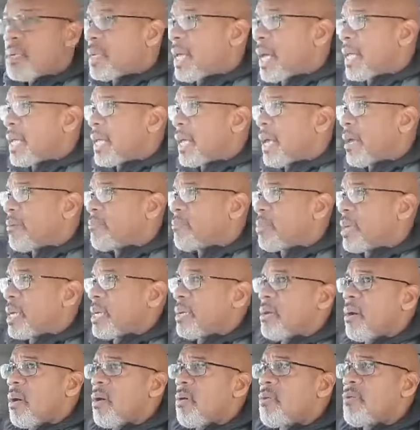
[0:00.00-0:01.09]
that have
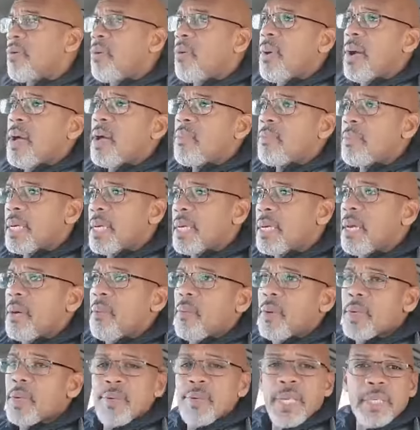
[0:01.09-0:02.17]
been overwhelming, and
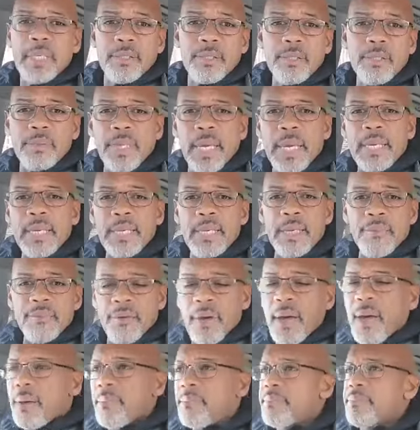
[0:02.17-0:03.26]
what do they do? They give
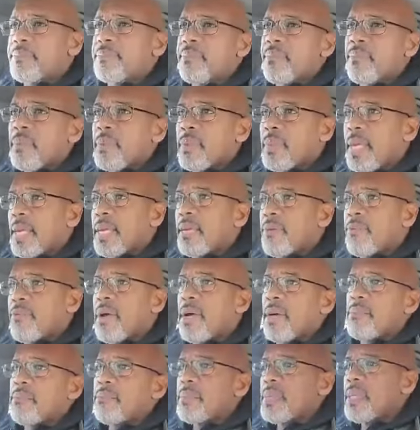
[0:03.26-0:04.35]
up. They give up.